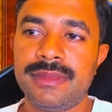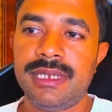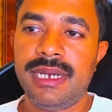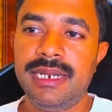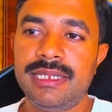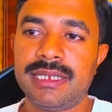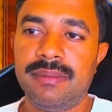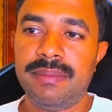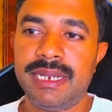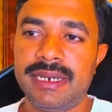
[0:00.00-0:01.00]
And it's
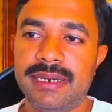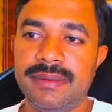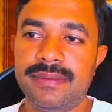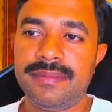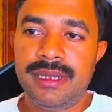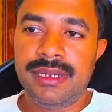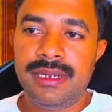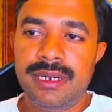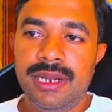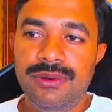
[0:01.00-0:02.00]
completed.
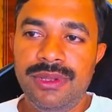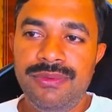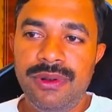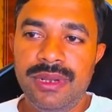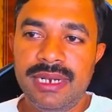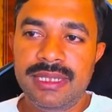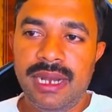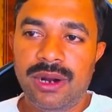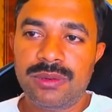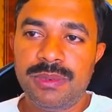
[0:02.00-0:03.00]
Now if you look at the
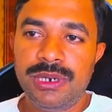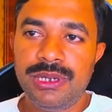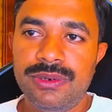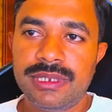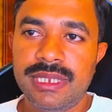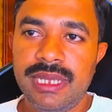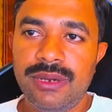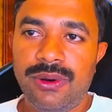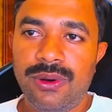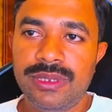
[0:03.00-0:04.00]
output, you see
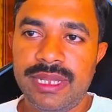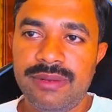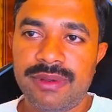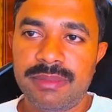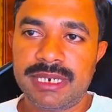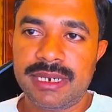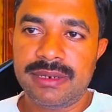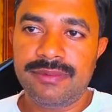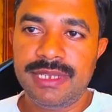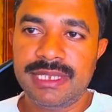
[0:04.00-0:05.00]
all the
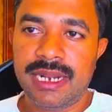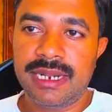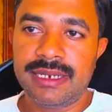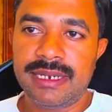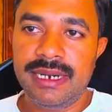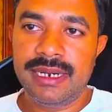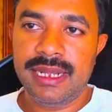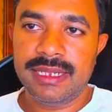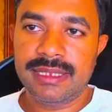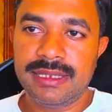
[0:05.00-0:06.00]
information. We selected
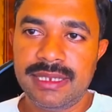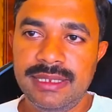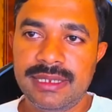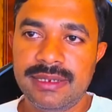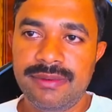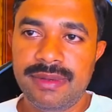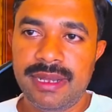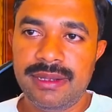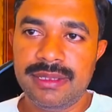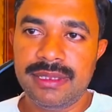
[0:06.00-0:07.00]
exist.
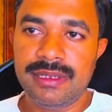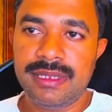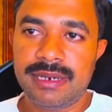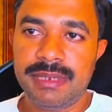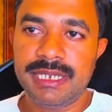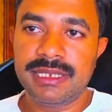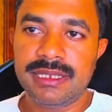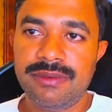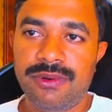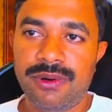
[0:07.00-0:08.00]
That means
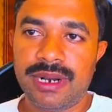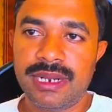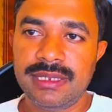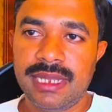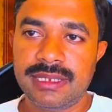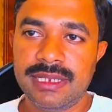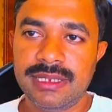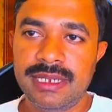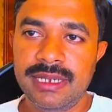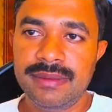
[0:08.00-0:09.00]
the folder is
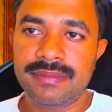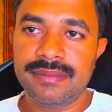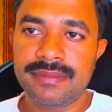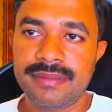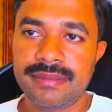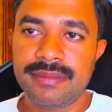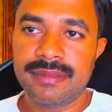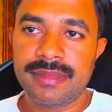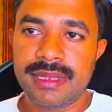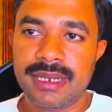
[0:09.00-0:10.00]
existing.
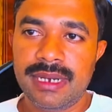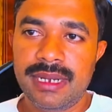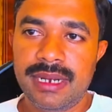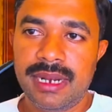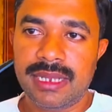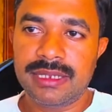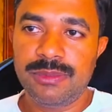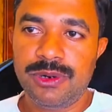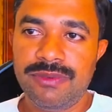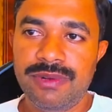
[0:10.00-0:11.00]

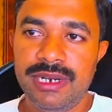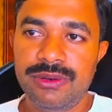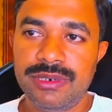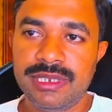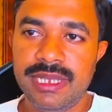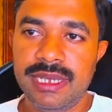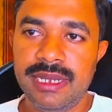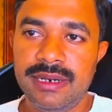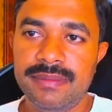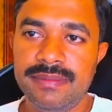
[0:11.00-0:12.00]
lastModified you could see
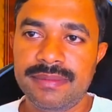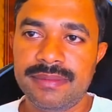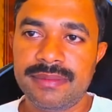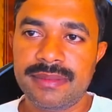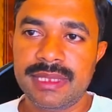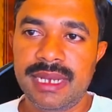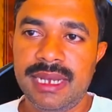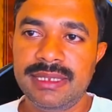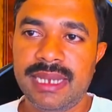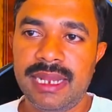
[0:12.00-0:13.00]
here.
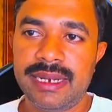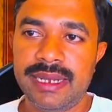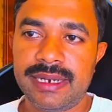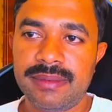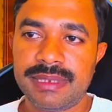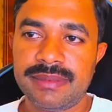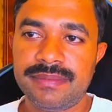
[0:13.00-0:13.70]
And childItems.